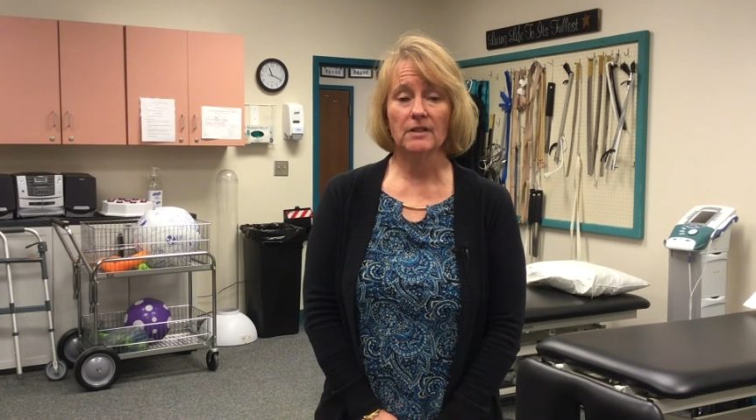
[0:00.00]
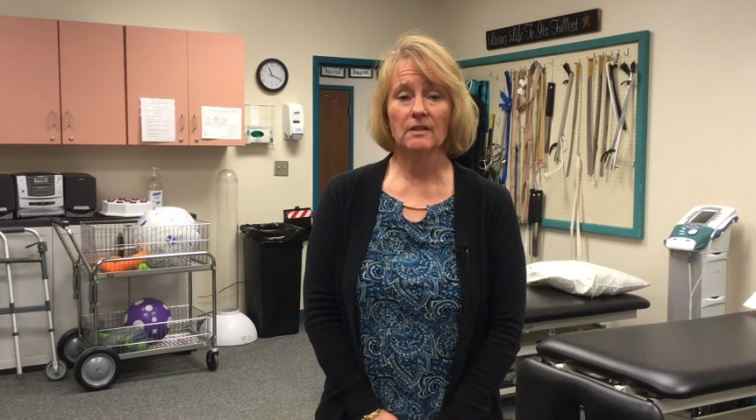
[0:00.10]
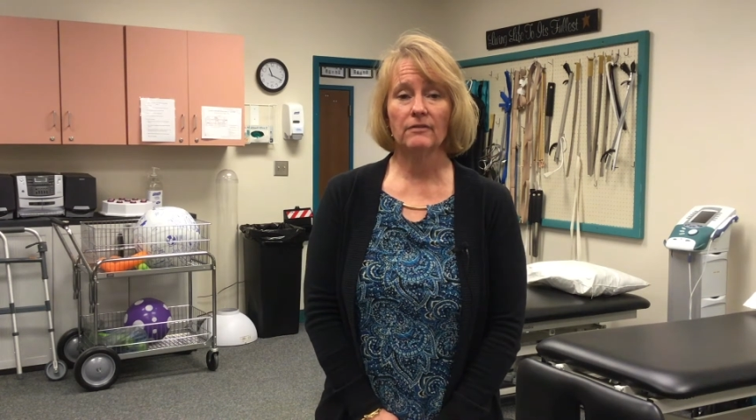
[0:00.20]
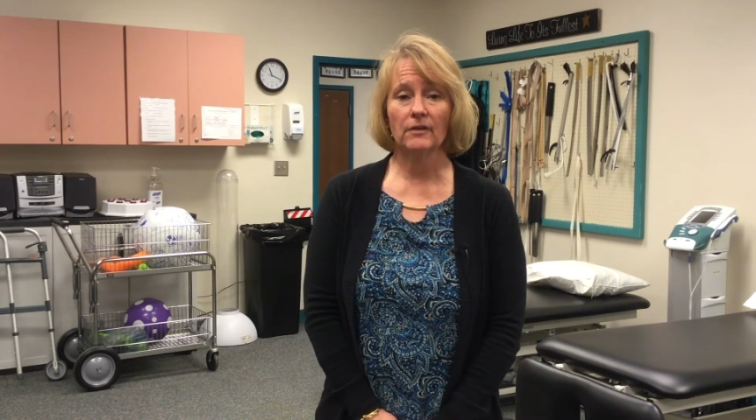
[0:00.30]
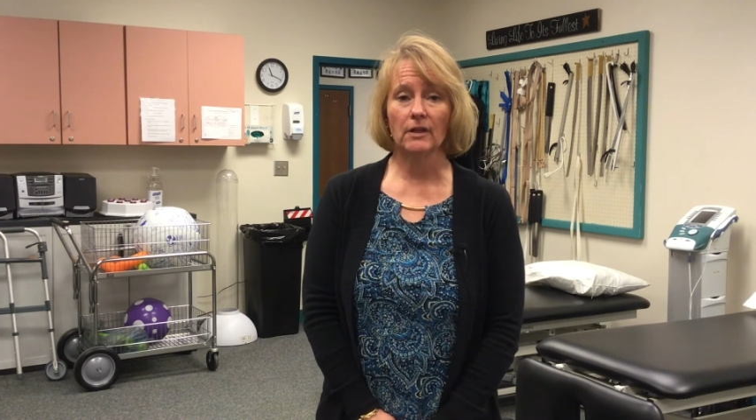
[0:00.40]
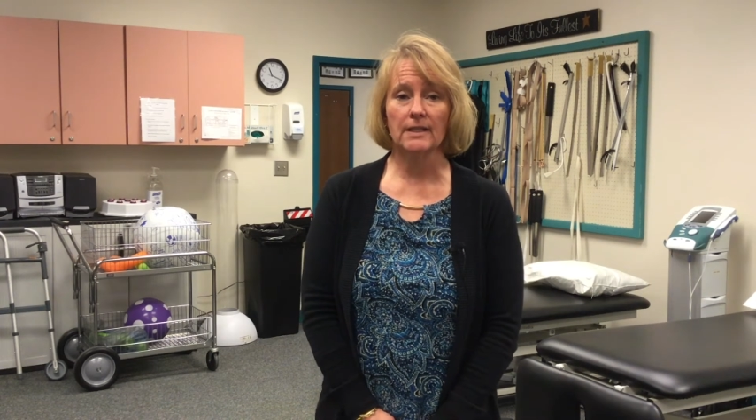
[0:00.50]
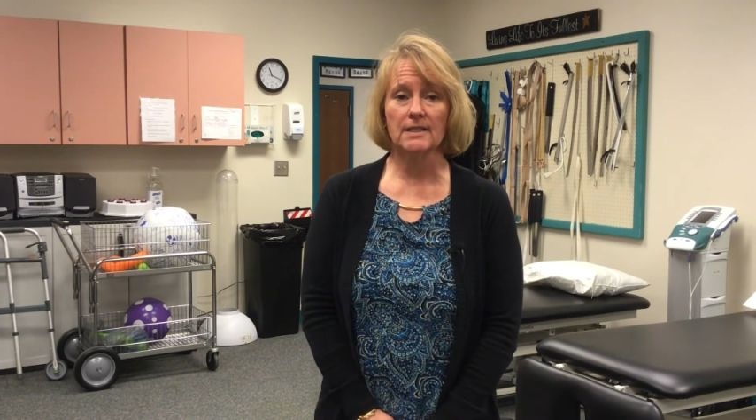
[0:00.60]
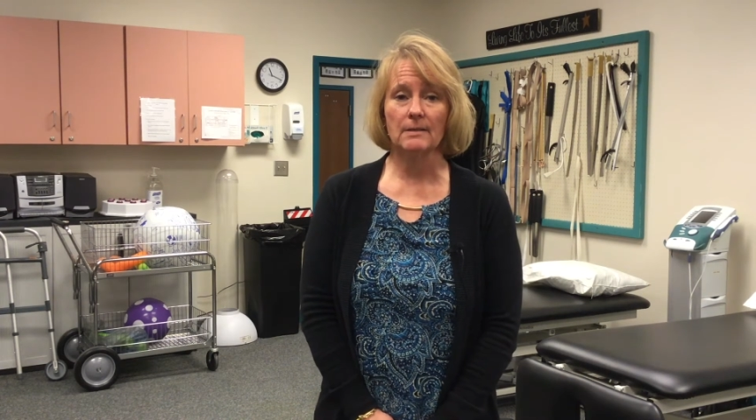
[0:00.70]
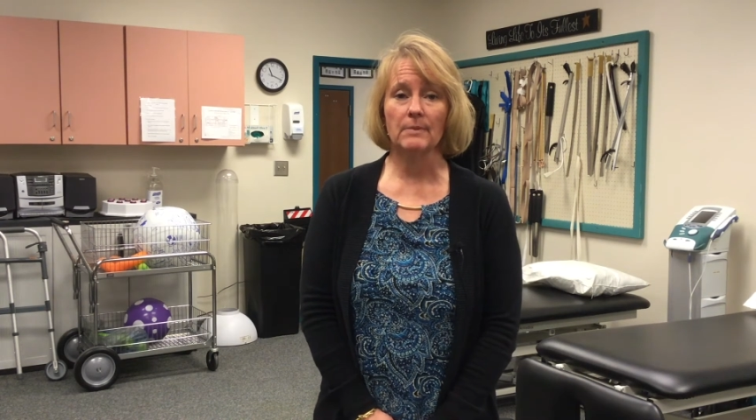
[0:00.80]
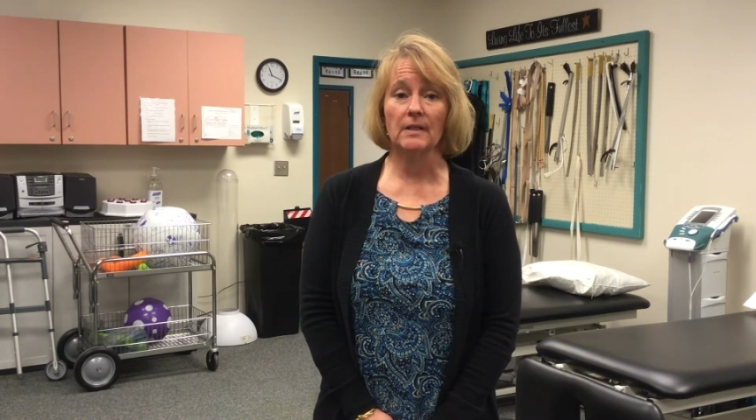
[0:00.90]
to the
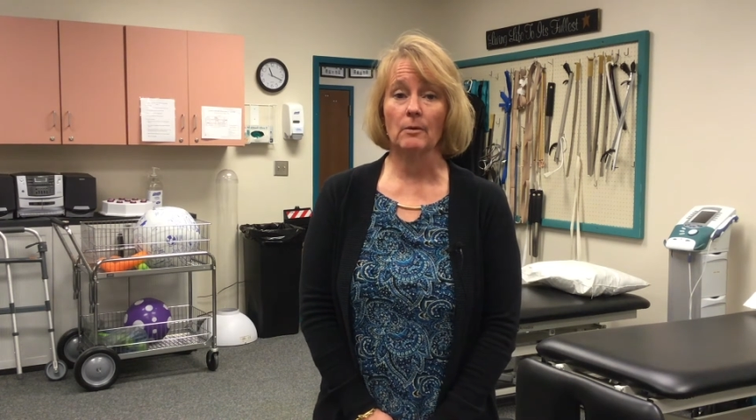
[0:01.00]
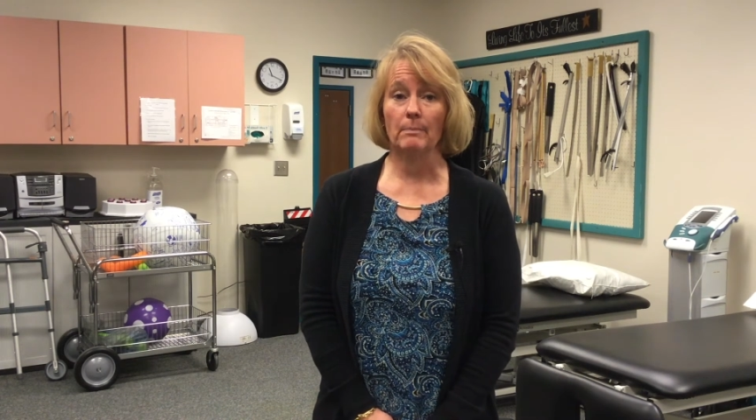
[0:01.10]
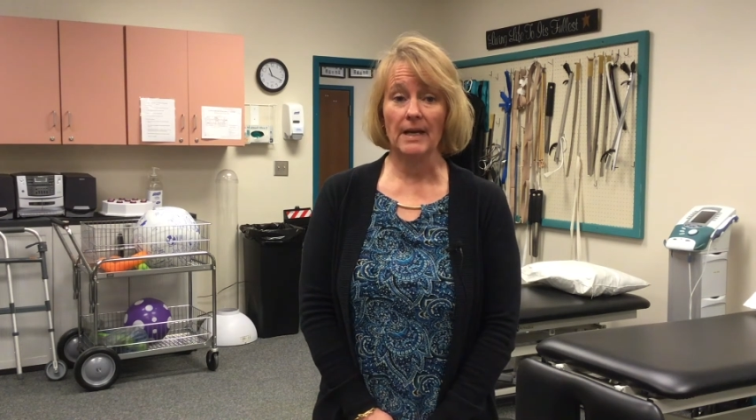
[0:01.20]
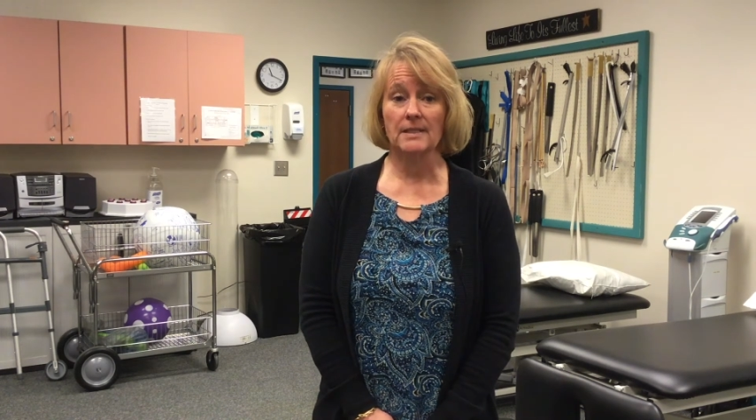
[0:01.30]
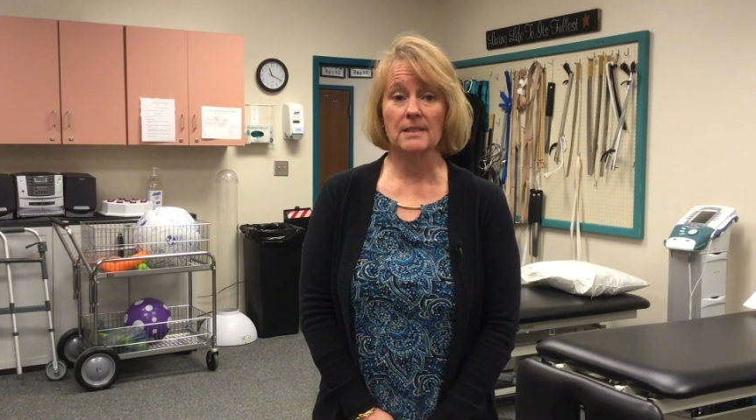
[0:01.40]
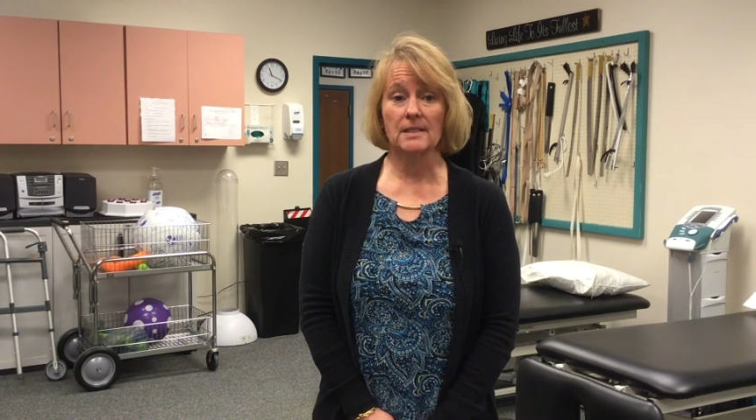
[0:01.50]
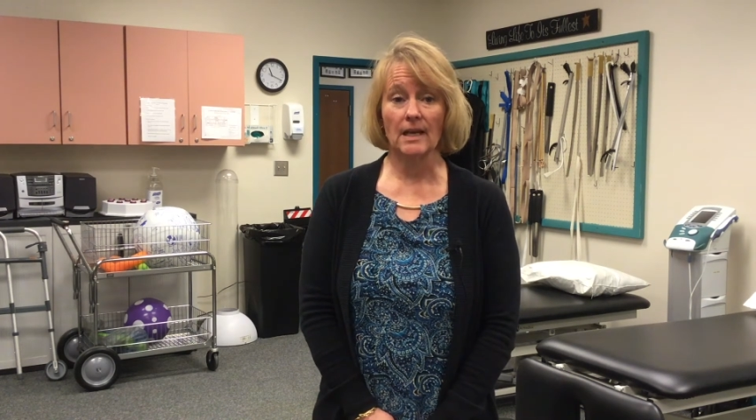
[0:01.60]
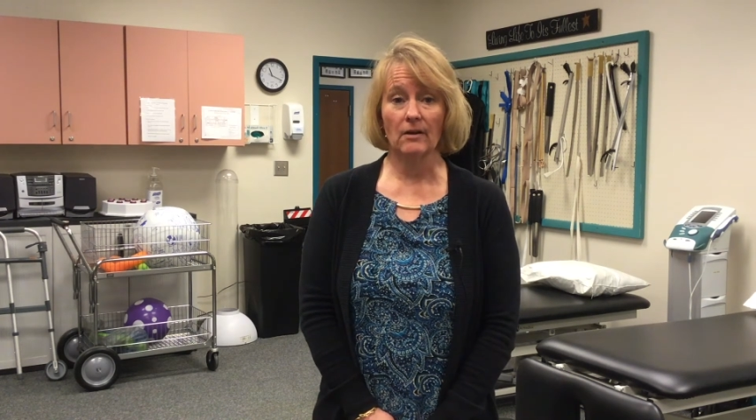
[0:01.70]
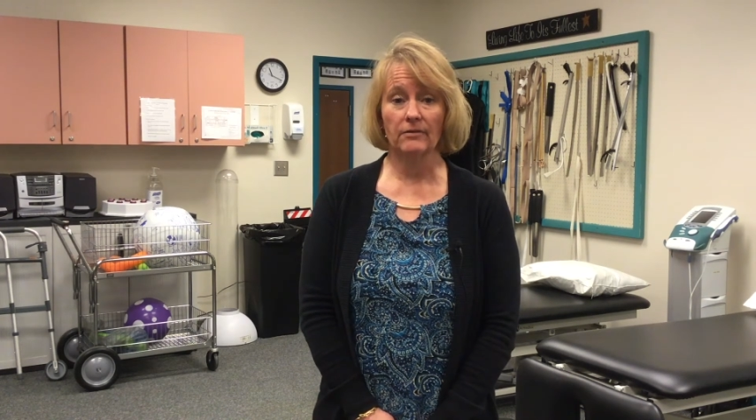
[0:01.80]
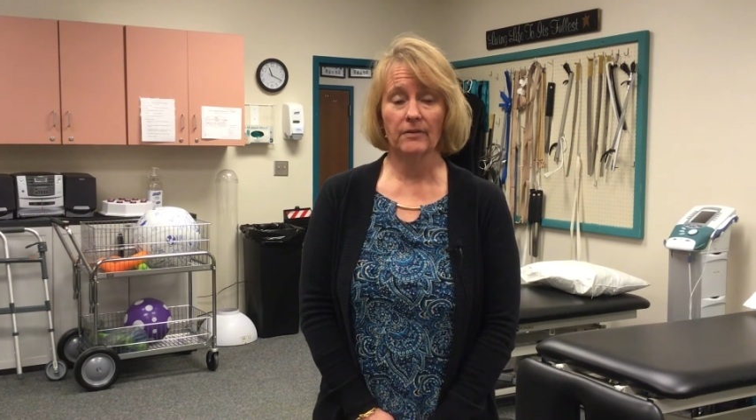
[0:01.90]
fullest and be their best
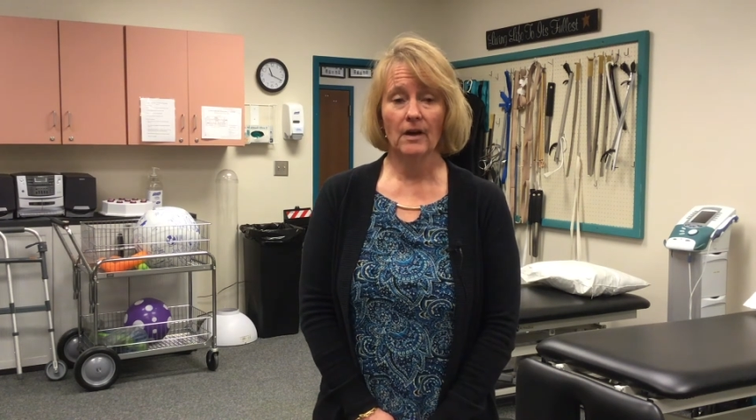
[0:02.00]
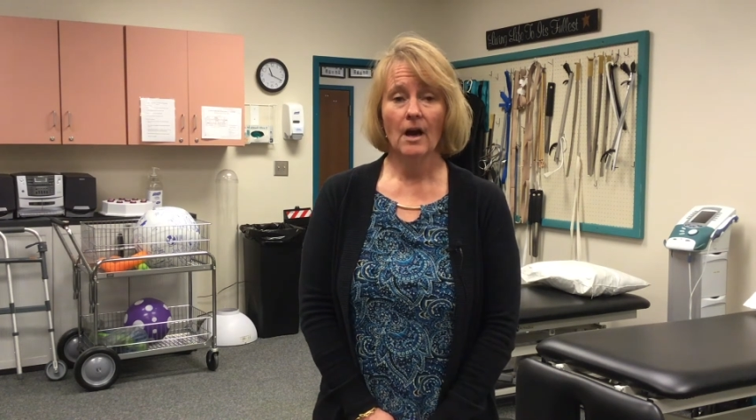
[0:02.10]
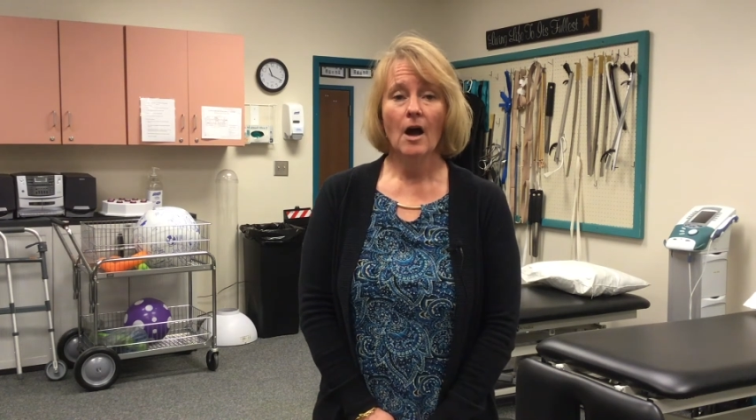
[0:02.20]
self.